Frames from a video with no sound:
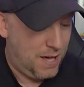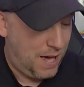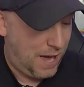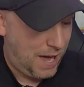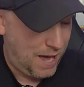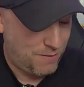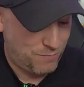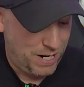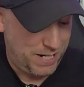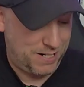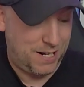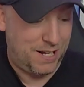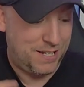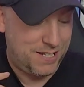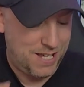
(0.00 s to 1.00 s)

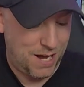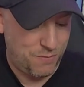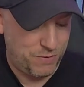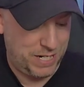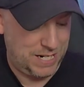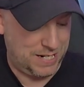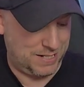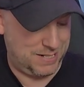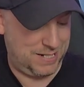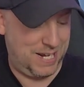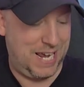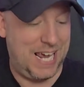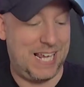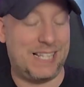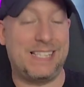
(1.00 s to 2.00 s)
Right, here it is.
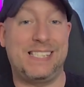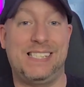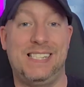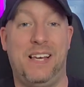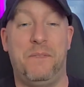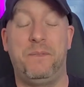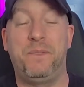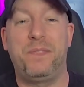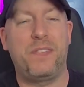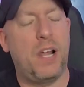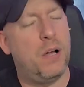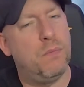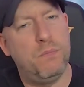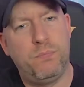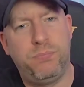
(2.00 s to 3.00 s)
It's
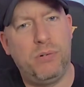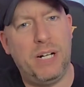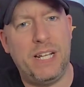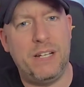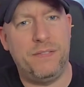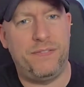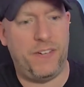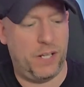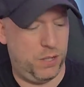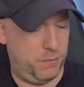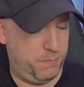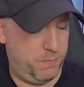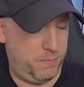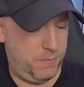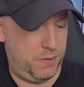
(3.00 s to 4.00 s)
brilliant
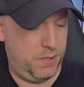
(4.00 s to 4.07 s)
film.